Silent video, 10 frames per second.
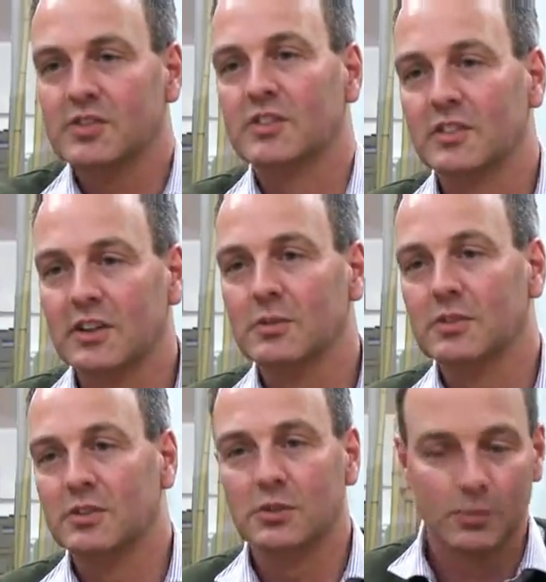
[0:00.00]
and he would
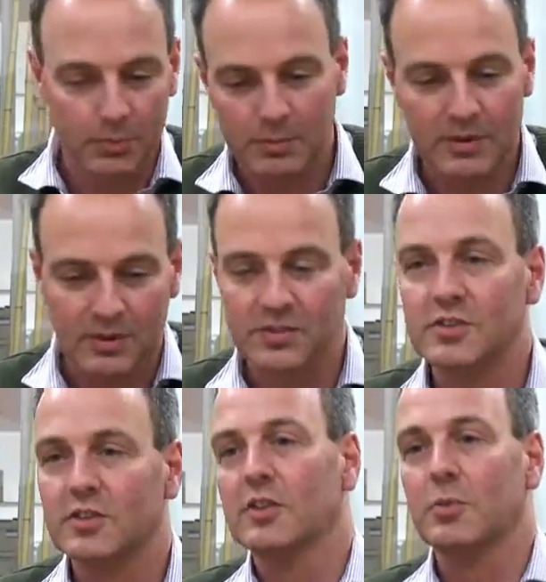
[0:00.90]
draw probably crosses
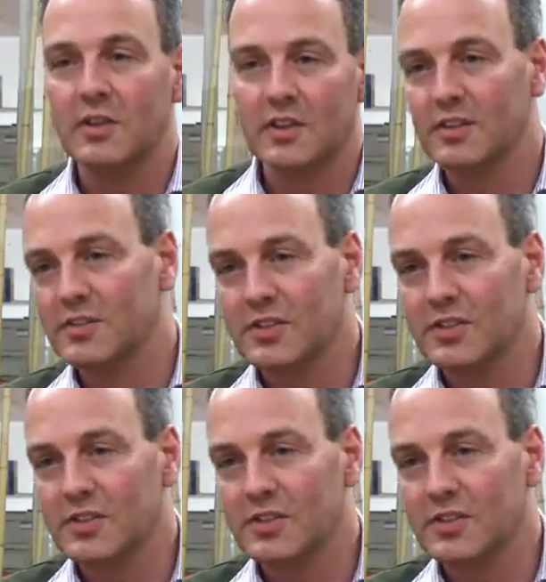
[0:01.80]
on the windows